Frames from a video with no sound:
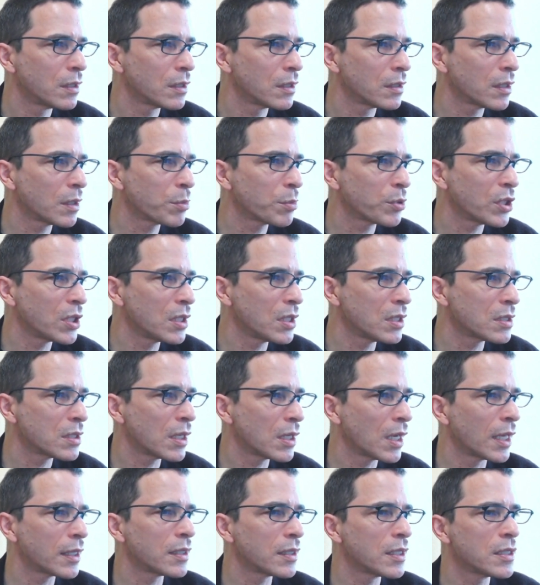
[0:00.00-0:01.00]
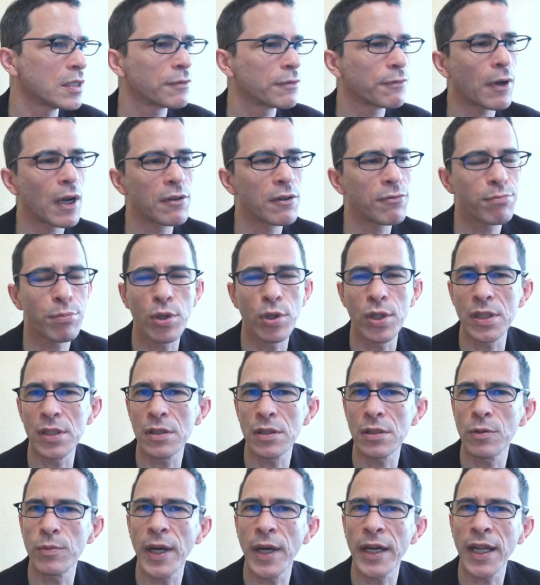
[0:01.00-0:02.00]
liberties at these 5 points.
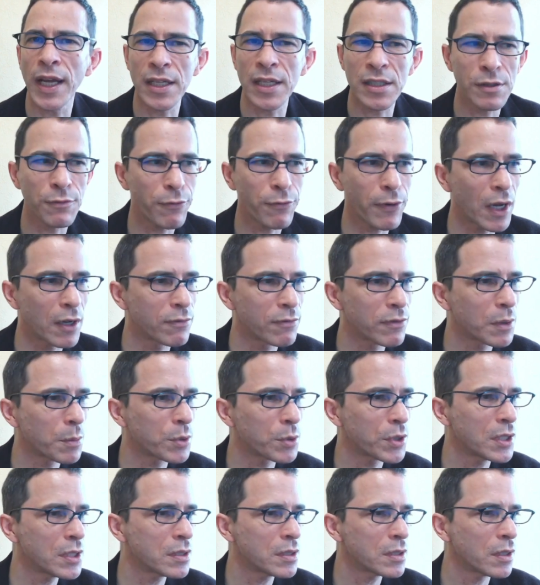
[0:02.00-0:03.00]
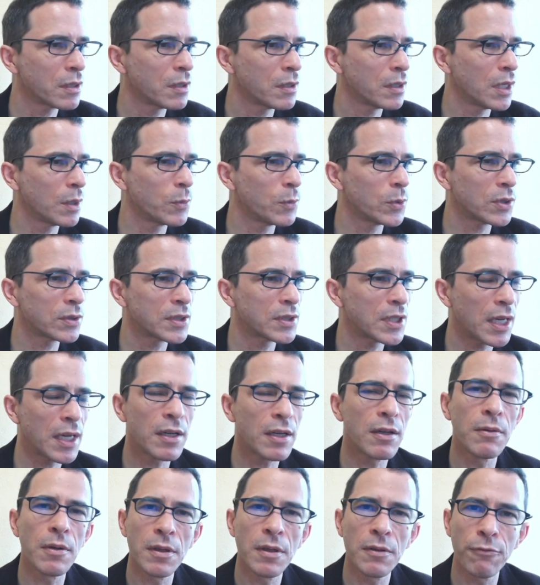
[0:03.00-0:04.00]
So white has 5 liberties. It will take
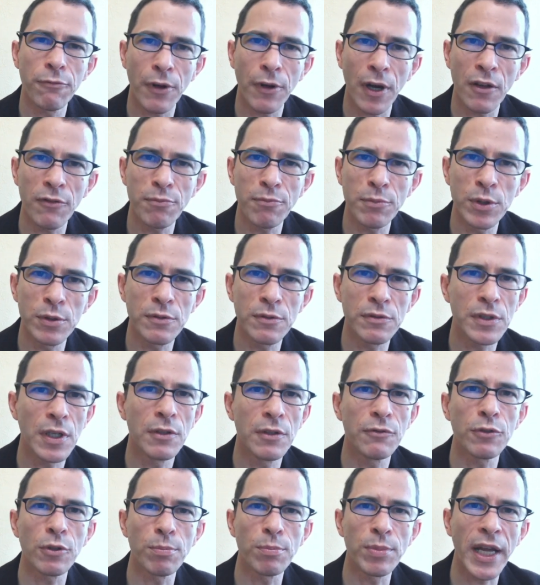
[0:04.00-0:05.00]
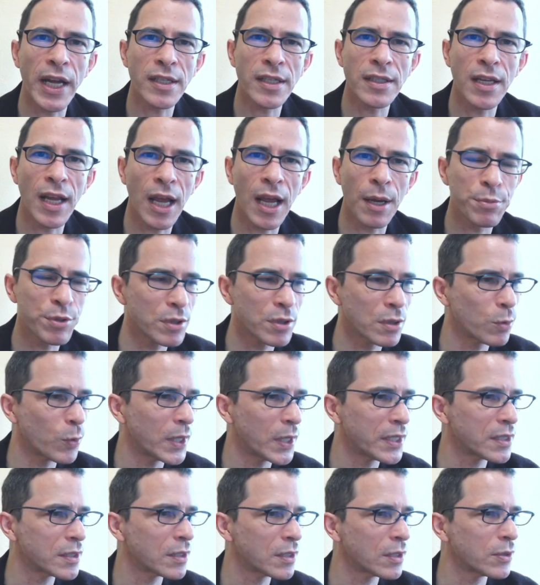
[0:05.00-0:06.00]
5 moves for black to capture the
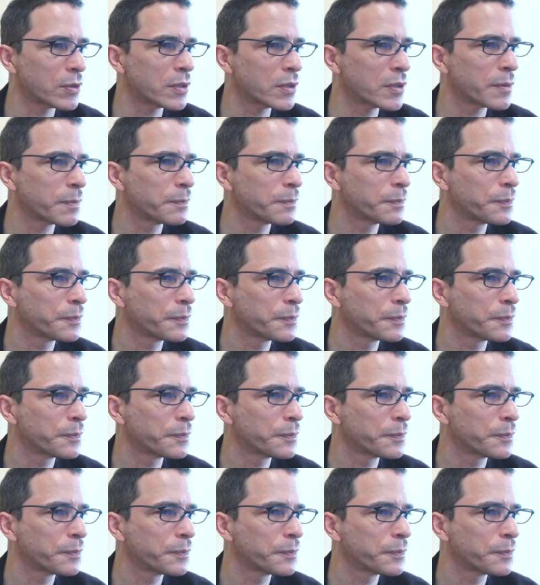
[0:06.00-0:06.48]
white stones.